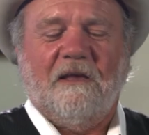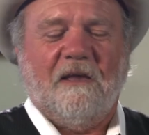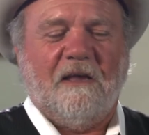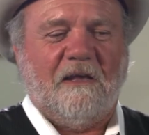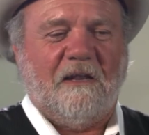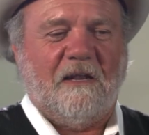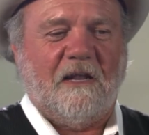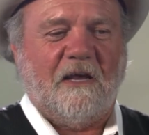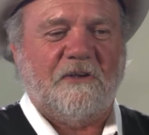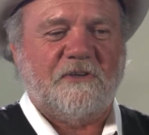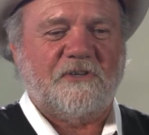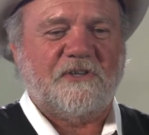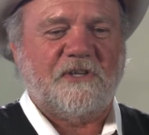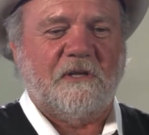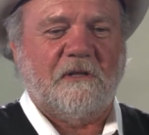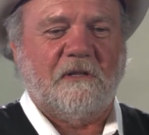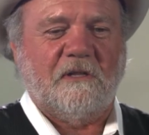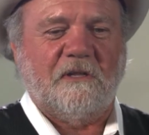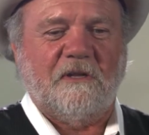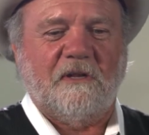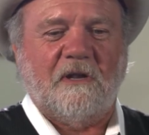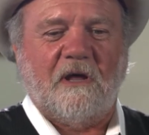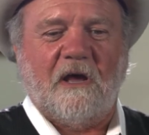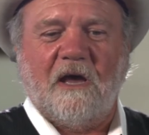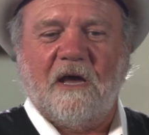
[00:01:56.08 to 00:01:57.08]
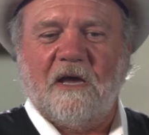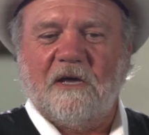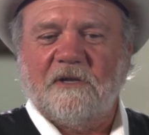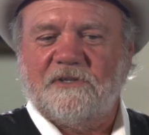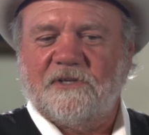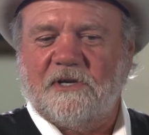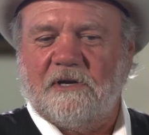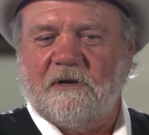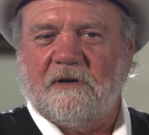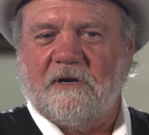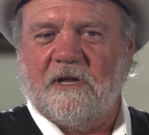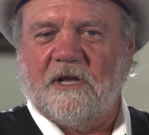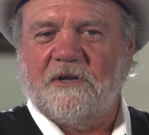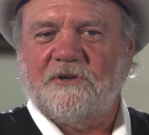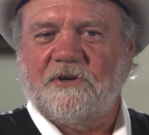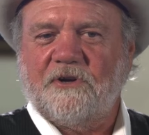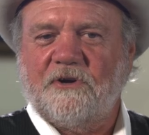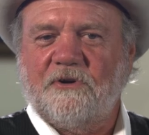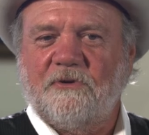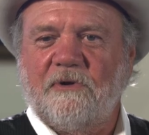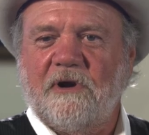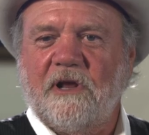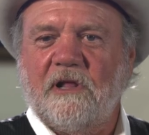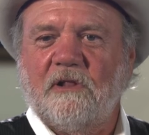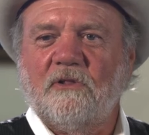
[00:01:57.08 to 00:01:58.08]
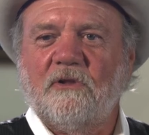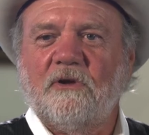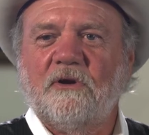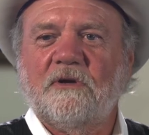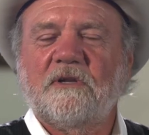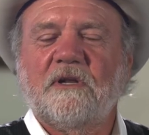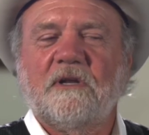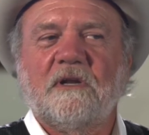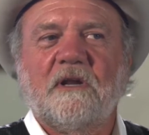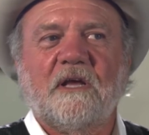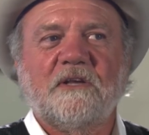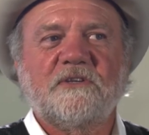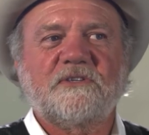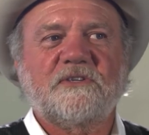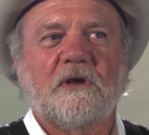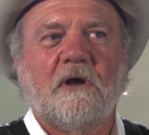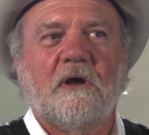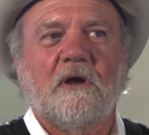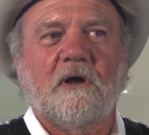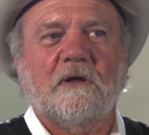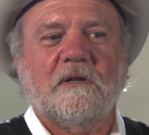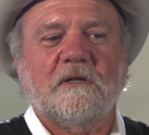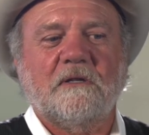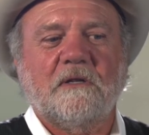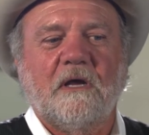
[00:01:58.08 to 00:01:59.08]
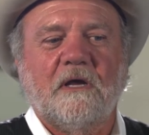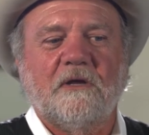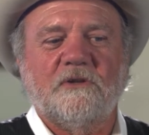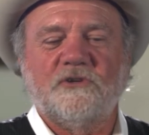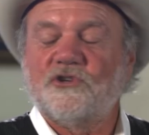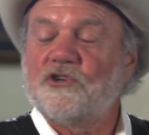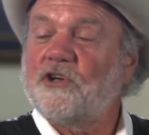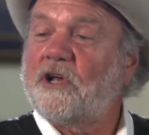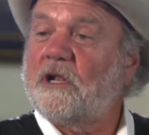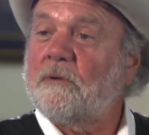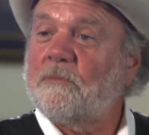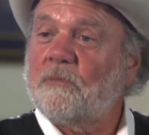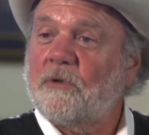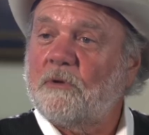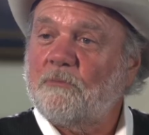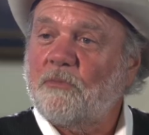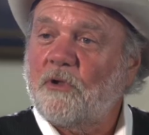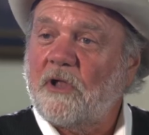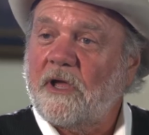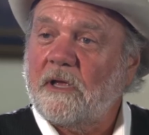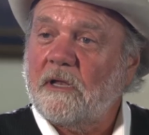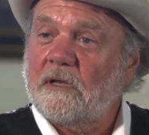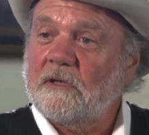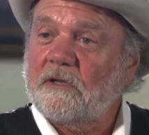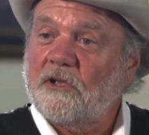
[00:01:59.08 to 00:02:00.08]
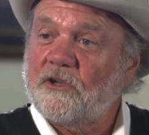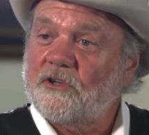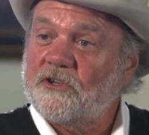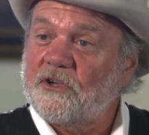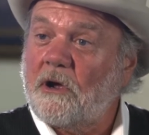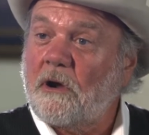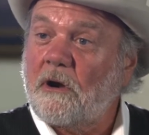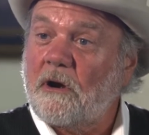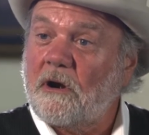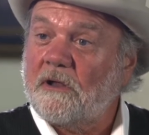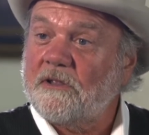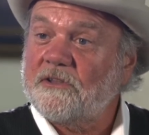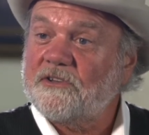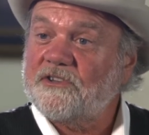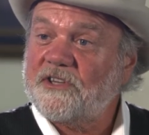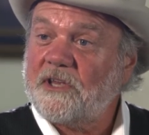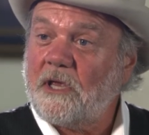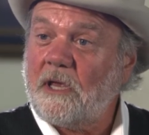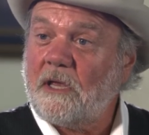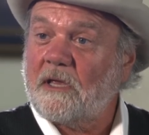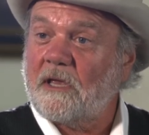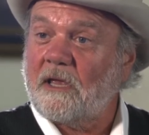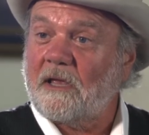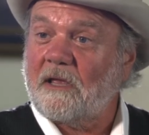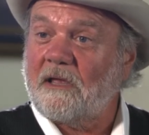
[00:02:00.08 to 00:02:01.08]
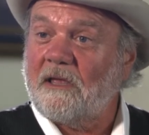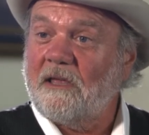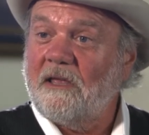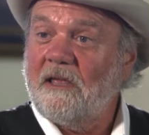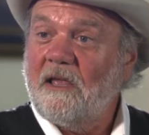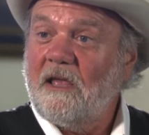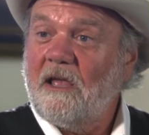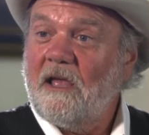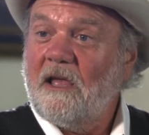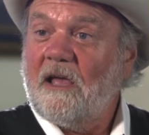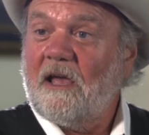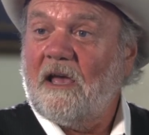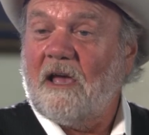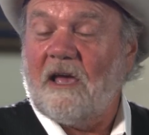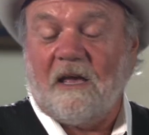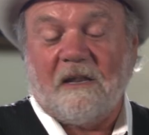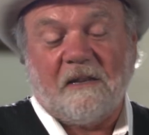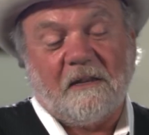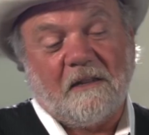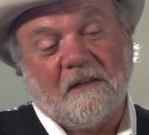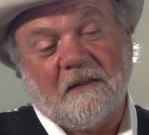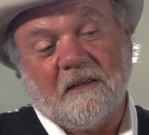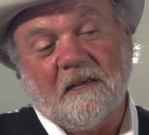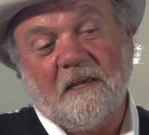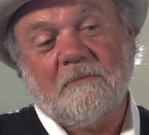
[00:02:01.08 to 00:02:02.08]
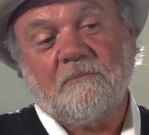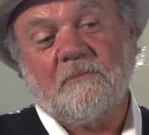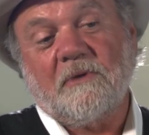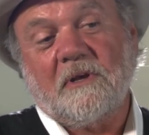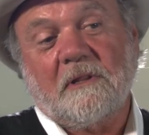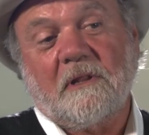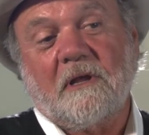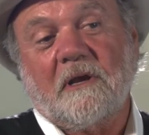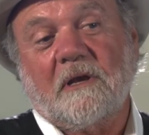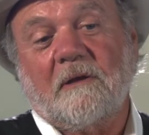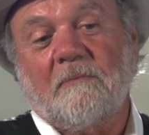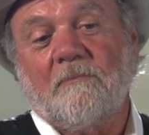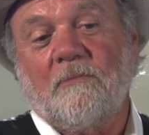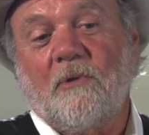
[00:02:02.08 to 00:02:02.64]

And I was still in the high chair, and I turned around and looked, and I saw a gentleman playing guitar and singing. And it hit me like a